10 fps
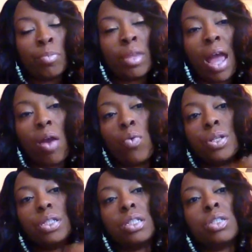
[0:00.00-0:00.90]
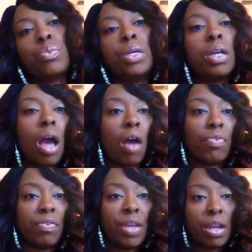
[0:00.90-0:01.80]
I ordered this wig off
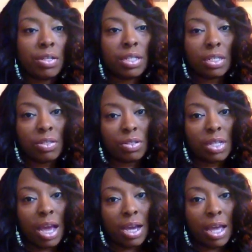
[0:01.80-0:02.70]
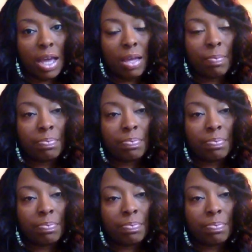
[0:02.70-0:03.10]
of hairsisters.com,